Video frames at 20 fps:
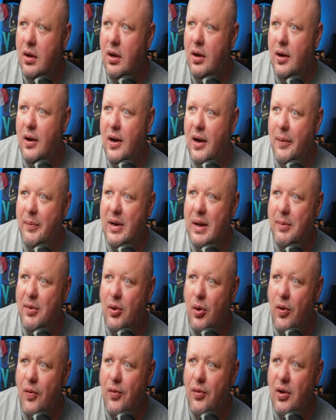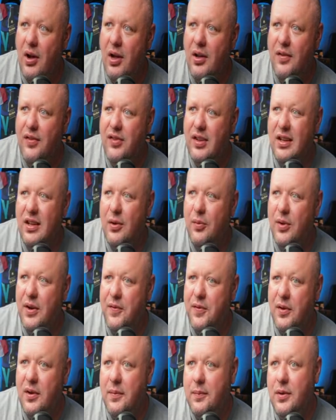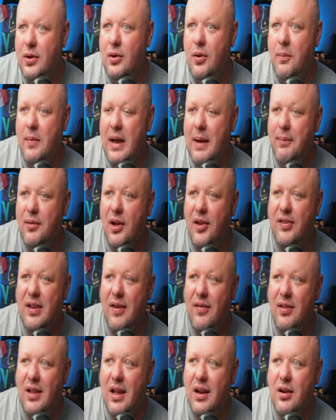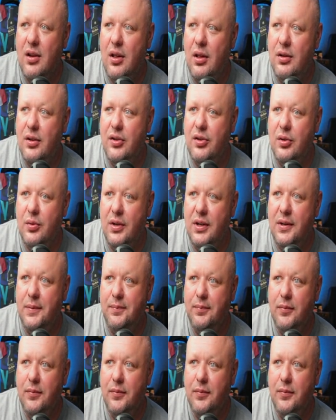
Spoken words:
But I mean, overall, you see the reefer, map does have a lot of color to it.